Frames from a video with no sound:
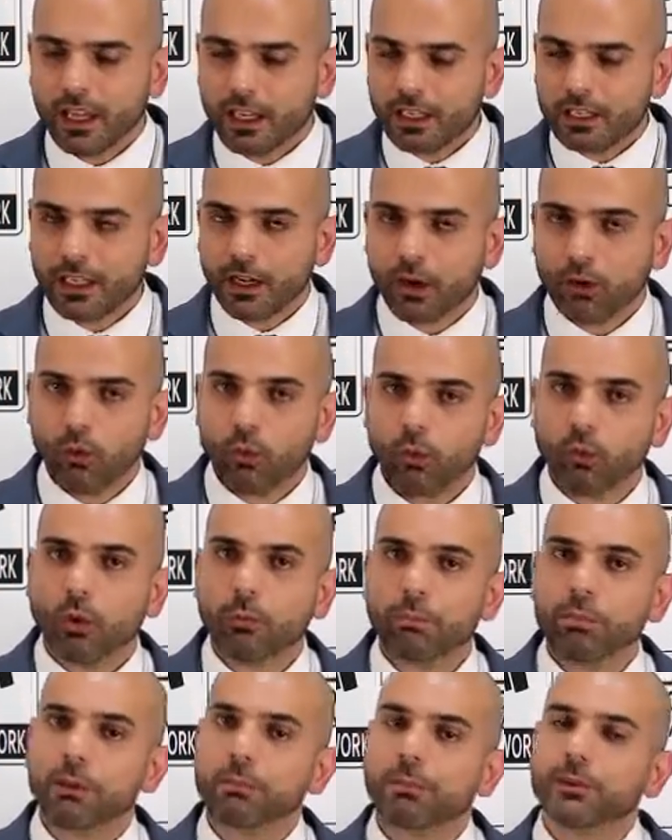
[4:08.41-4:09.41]
Now, what
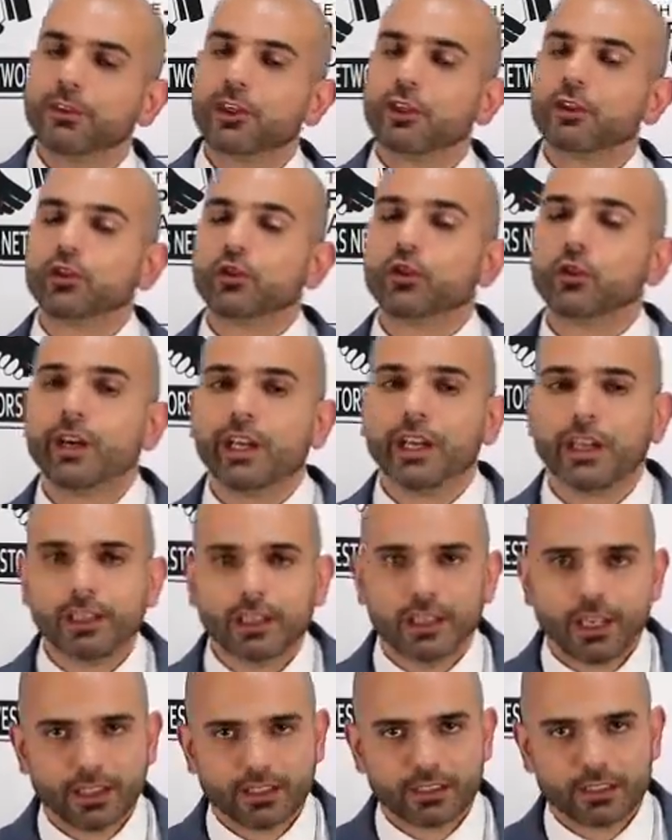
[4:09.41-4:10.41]
people don't
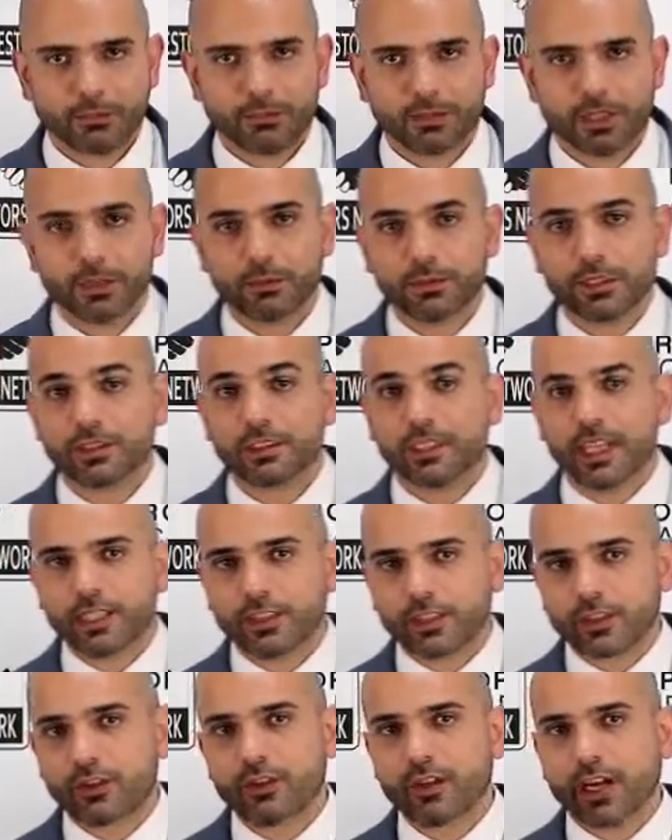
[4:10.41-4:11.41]
realize sometimes is
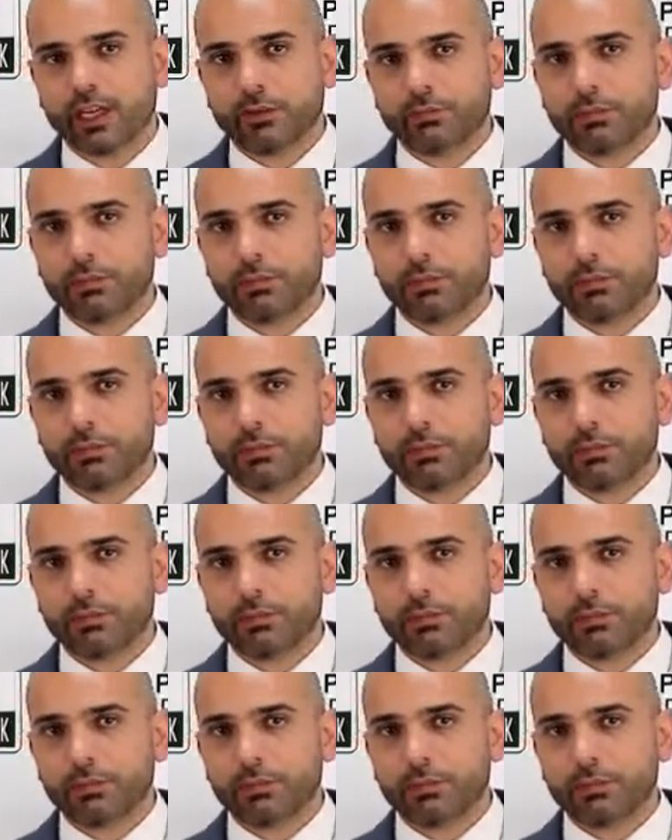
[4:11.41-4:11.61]
that's great,